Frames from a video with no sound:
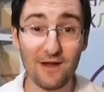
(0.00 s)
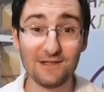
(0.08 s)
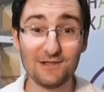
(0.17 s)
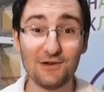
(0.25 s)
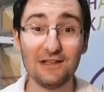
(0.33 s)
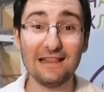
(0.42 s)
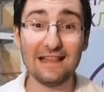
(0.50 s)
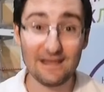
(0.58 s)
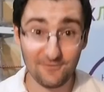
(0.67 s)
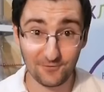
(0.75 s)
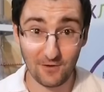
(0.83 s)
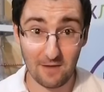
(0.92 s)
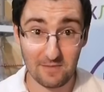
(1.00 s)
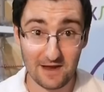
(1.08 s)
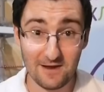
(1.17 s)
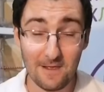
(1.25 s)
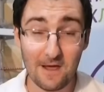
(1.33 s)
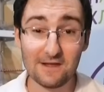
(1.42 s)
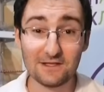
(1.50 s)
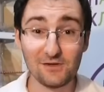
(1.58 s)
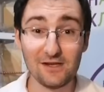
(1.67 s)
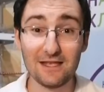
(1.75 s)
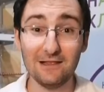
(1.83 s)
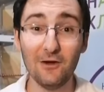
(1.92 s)
going to do a leaf rubbing
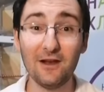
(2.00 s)
so you can